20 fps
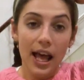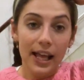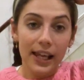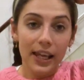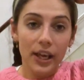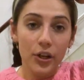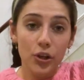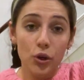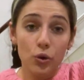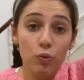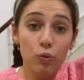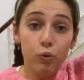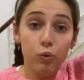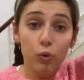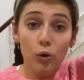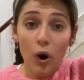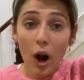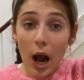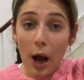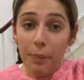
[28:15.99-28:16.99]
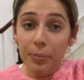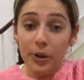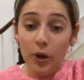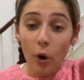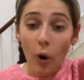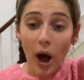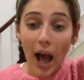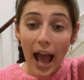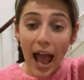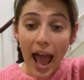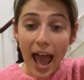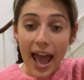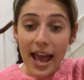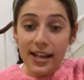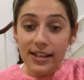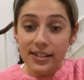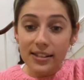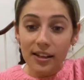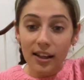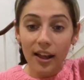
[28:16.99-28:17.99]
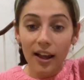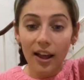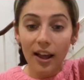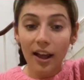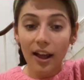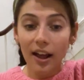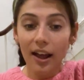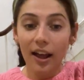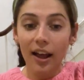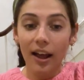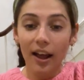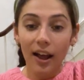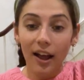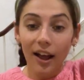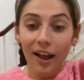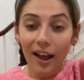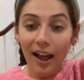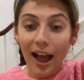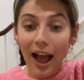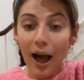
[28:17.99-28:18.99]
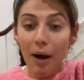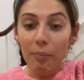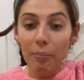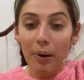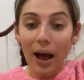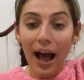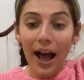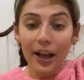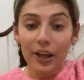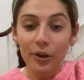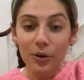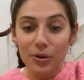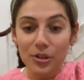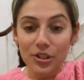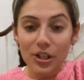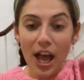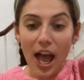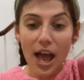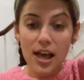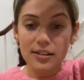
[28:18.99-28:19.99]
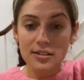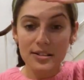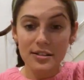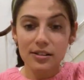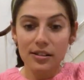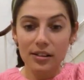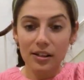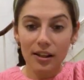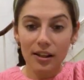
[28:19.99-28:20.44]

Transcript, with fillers: Can you rub your head and pat your chest?